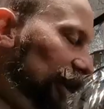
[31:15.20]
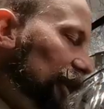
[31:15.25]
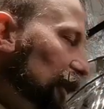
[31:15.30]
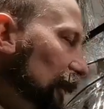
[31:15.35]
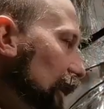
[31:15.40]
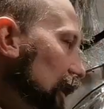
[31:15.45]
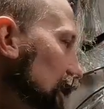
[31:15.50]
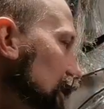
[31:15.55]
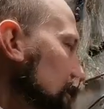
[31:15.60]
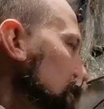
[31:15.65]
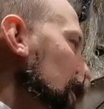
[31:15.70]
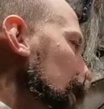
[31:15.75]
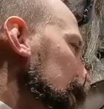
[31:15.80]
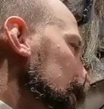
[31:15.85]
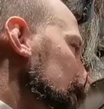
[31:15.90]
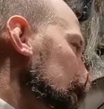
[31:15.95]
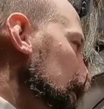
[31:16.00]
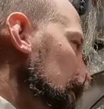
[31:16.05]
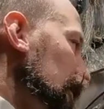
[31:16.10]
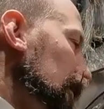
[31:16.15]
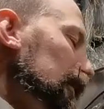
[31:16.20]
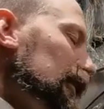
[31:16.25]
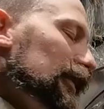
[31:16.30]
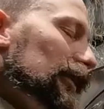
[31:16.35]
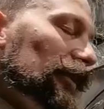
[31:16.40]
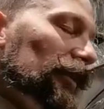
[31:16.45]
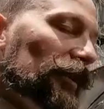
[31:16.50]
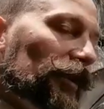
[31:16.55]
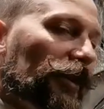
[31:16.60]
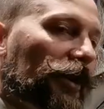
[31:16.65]
in a
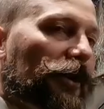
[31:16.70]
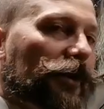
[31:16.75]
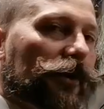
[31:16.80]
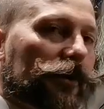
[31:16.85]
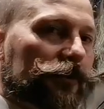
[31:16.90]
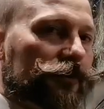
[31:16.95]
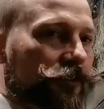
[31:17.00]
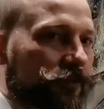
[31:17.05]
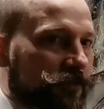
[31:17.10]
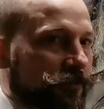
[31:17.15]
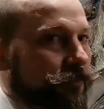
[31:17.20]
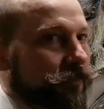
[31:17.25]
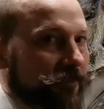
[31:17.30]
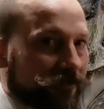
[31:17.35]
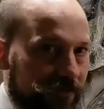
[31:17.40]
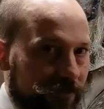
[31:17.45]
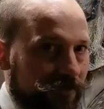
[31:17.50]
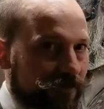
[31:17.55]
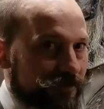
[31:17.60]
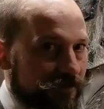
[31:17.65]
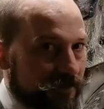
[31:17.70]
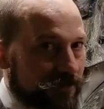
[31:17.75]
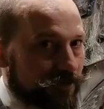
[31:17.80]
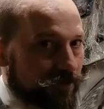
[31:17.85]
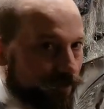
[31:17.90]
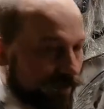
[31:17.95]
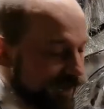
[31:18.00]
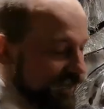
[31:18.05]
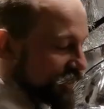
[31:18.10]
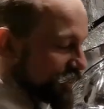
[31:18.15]
tactically not preferred
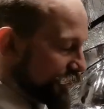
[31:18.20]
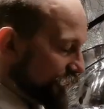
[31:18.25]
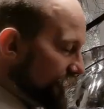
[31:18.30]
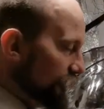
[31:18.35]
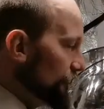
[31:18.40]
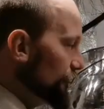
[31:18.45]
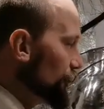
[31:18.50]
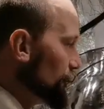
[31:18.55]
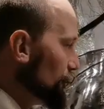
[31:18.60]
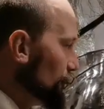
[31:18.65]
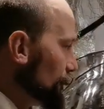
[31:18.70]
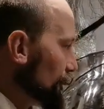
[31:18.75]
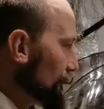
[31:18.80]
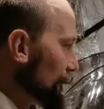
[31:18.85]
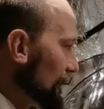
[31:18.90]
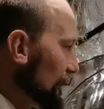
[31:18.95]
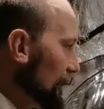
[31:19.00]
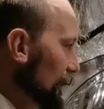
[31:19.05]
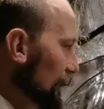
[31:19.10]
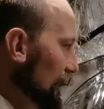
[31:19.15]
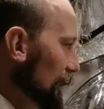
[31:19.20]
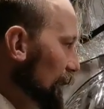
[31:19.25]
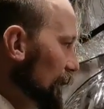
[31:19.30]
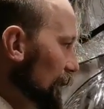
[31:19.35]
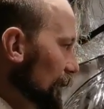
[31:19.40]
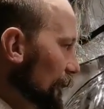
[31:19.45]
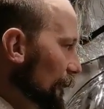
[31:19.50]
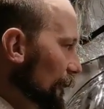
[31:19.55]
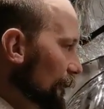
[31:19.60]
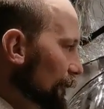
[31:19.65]
situation,
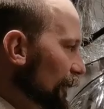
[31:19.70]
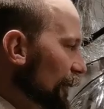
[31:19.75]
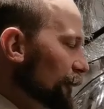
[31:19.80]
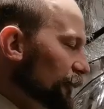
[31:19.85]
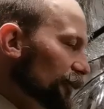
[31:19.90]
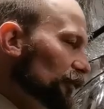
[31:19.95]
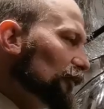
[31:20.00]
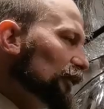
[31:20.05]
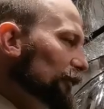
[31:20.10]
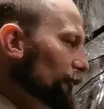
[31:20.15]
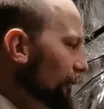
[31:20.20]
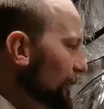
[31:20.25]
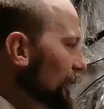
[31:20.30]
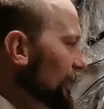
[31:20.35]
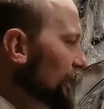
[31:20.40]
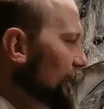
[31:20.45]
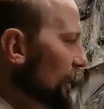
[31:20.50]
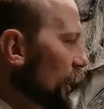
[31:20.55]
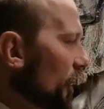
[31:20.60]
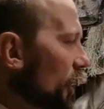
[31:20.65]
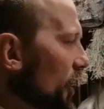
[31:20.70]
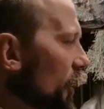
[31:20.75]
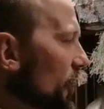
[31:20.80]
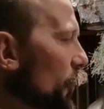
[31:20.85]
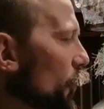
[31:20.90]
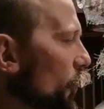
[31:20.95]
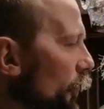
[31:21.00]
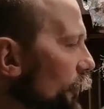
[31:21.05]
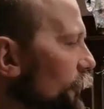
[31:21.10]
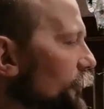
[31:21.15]
there is only really
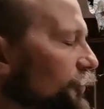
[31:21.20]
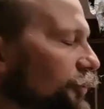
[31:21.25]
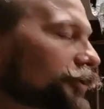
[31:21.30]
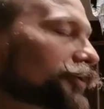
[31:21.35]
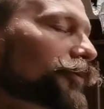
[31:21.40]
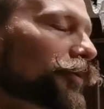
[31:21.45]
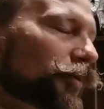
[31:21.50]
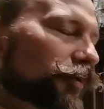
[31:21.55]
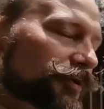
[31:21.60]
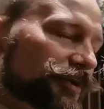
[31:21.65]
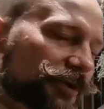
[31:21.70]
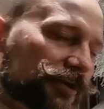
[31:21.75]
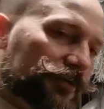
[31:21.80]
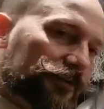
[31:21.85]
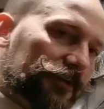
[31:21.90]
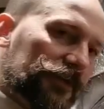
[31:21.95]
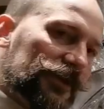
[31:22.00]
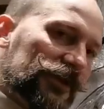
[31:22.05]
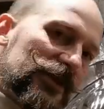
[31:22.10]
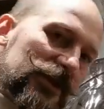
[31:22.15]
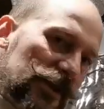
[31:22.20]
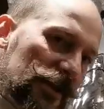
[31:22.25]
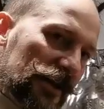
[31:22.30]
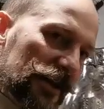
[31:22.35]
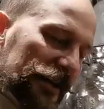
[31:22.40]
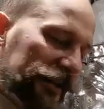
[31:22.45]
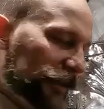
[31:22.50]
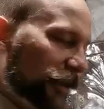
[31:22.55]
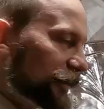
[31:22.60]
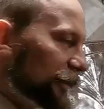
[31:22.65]
one or two horses on the
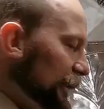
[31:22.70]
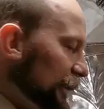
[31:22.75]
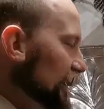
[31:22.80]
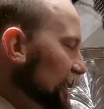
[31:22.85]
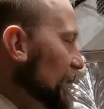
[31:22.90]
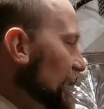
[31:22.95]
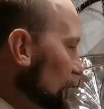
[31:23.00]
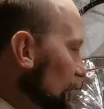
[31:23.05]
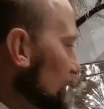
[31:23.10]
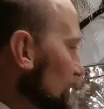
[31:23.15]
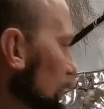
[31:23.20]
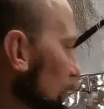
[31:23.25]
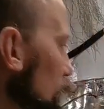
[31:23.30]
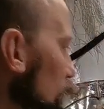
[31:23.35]
side that they can actually